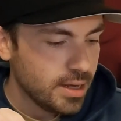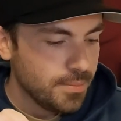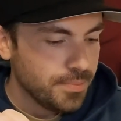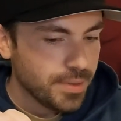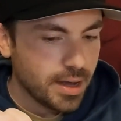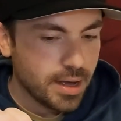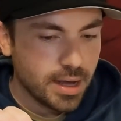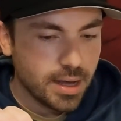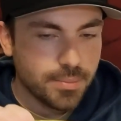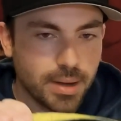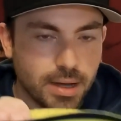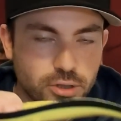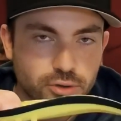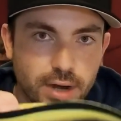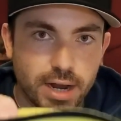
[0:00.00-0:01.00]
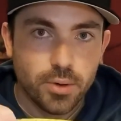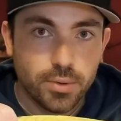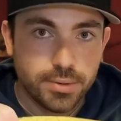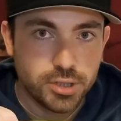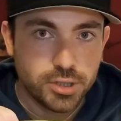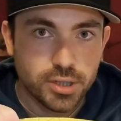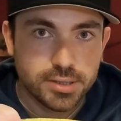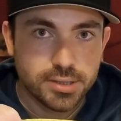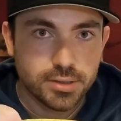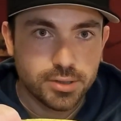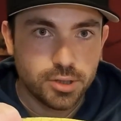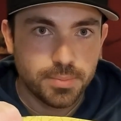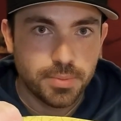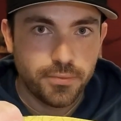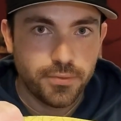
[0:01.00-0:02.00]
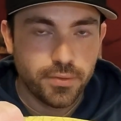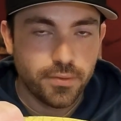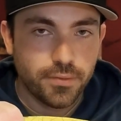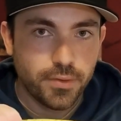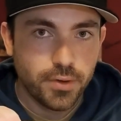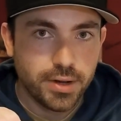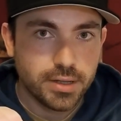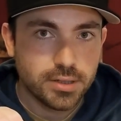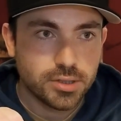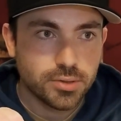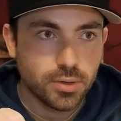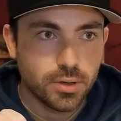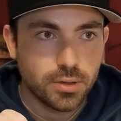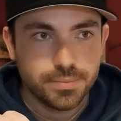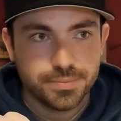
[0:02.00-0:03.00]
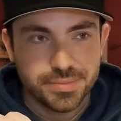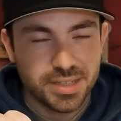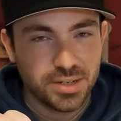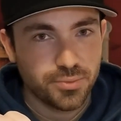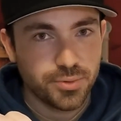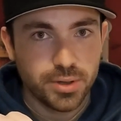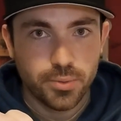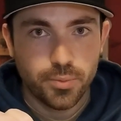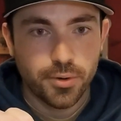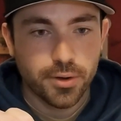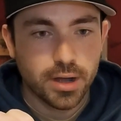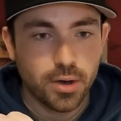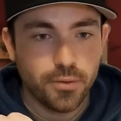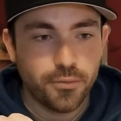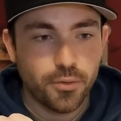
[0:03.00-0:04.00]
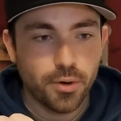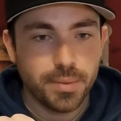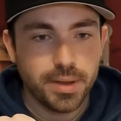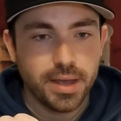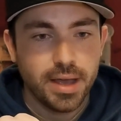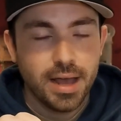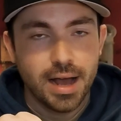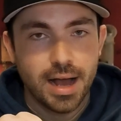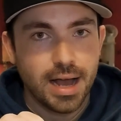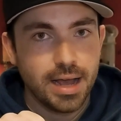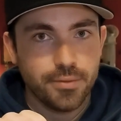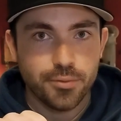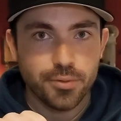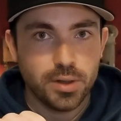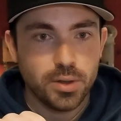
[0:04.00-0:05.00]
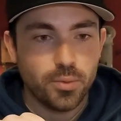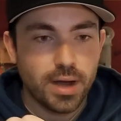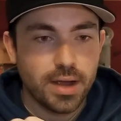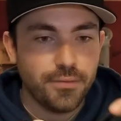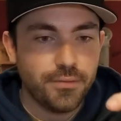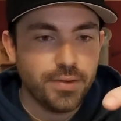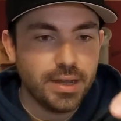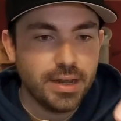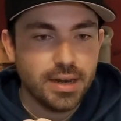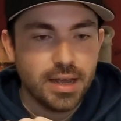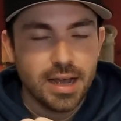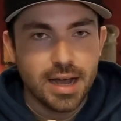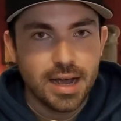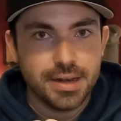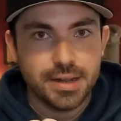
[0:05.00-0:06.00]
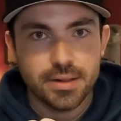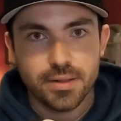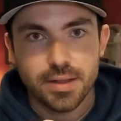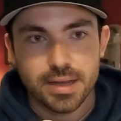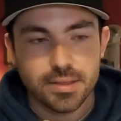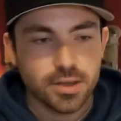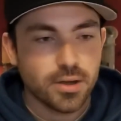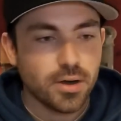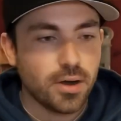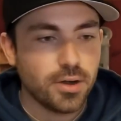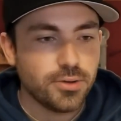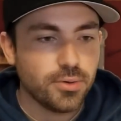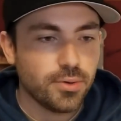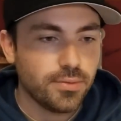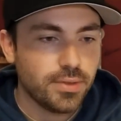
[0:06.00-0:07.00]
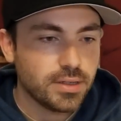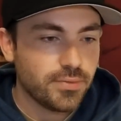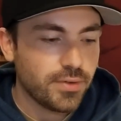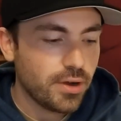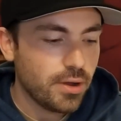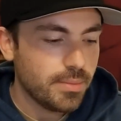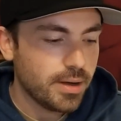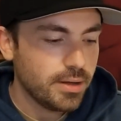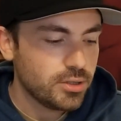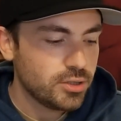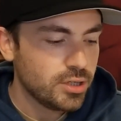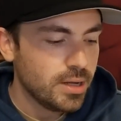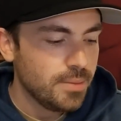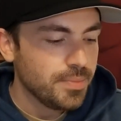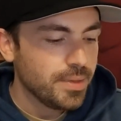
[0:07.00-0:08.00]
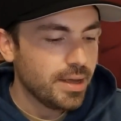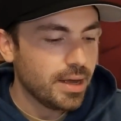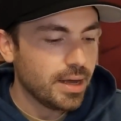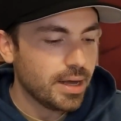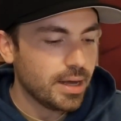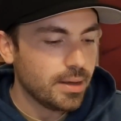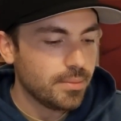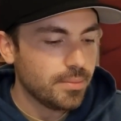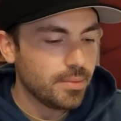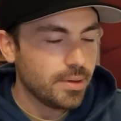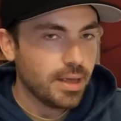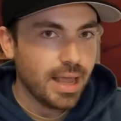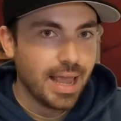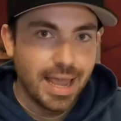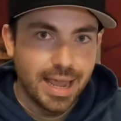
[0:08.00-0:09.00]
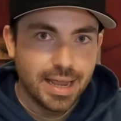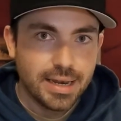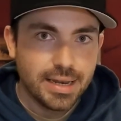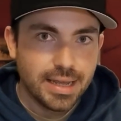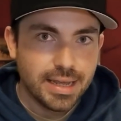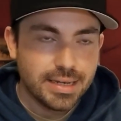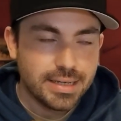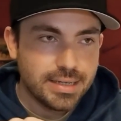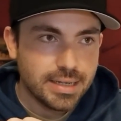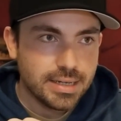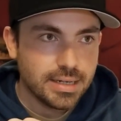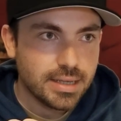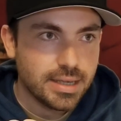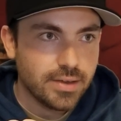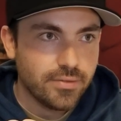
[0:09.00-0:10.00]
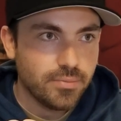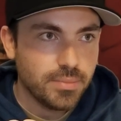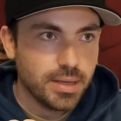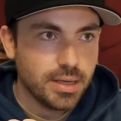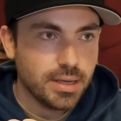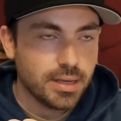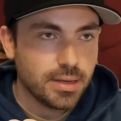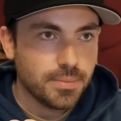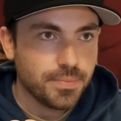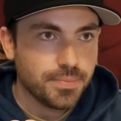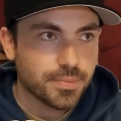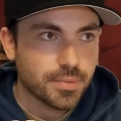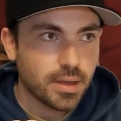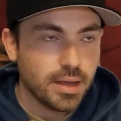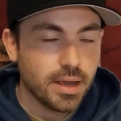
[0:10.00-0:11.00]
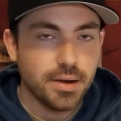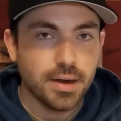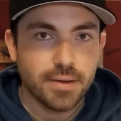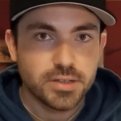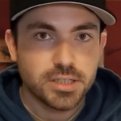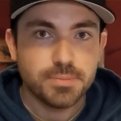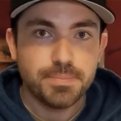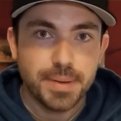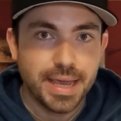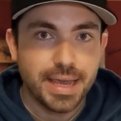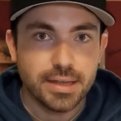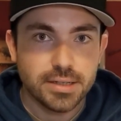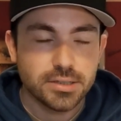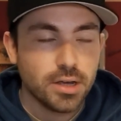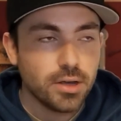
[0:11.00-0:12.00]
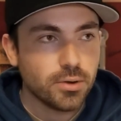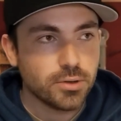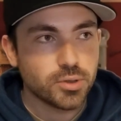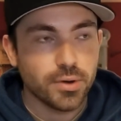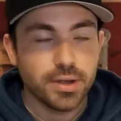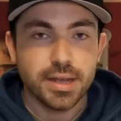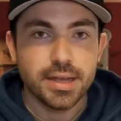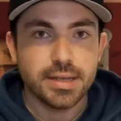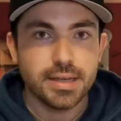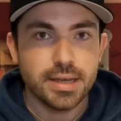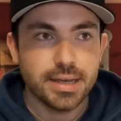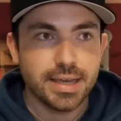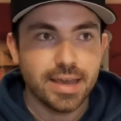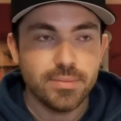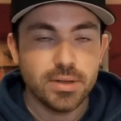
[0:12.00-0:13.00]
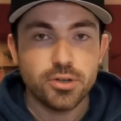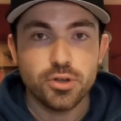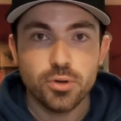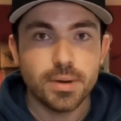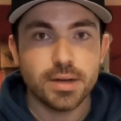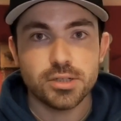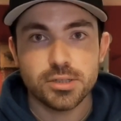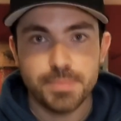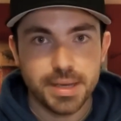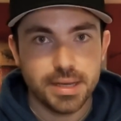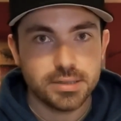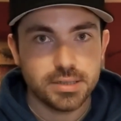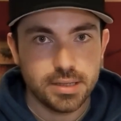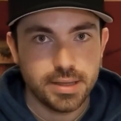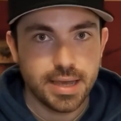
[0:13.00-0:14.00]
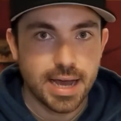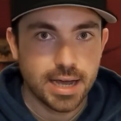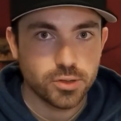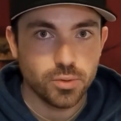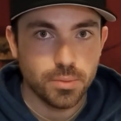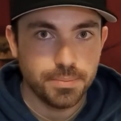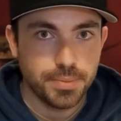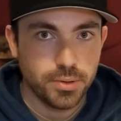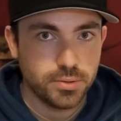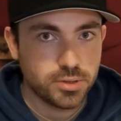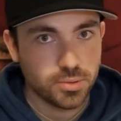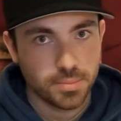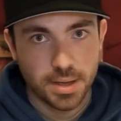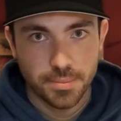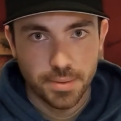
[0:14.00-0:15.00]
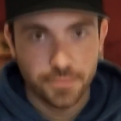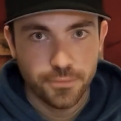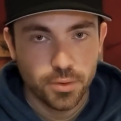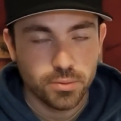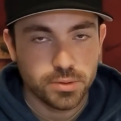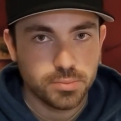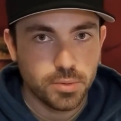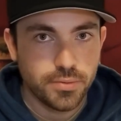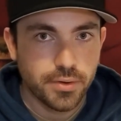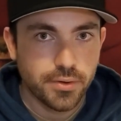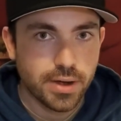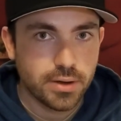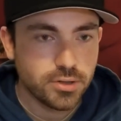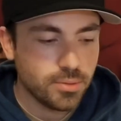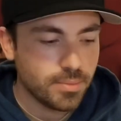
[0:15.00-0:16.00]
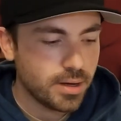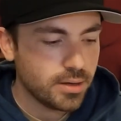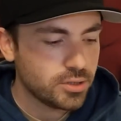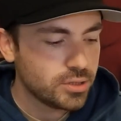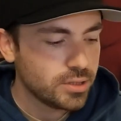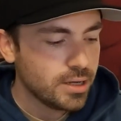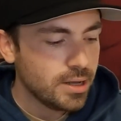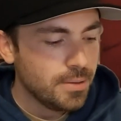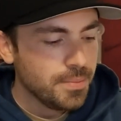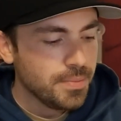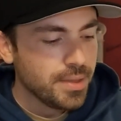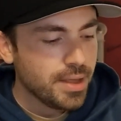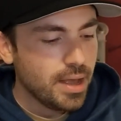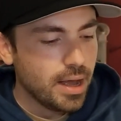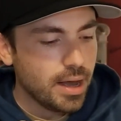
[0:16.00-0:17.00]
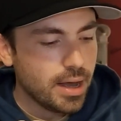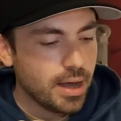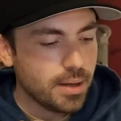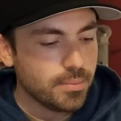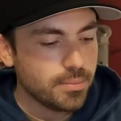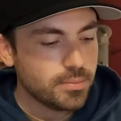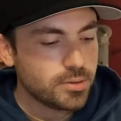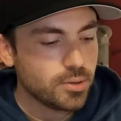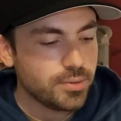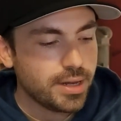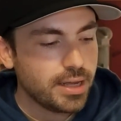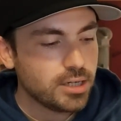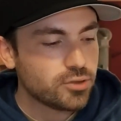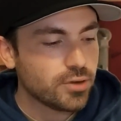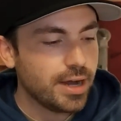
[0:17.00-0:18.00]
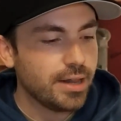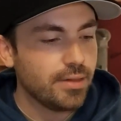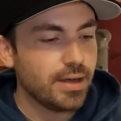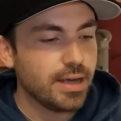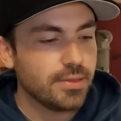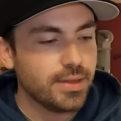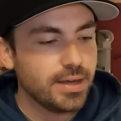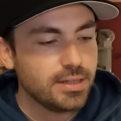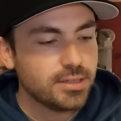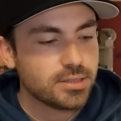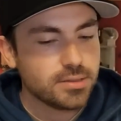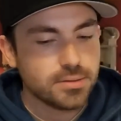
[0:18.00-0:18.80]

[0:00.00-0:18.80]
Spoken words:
I tried it with just the Super Foot insole. Didn't really work out for me. I have really wide feet. I didn't like the contour of this very much. And it didn't me enough space, it gave me too much space in the actual boot, so my foot was moving around too much. So then I tried it like this,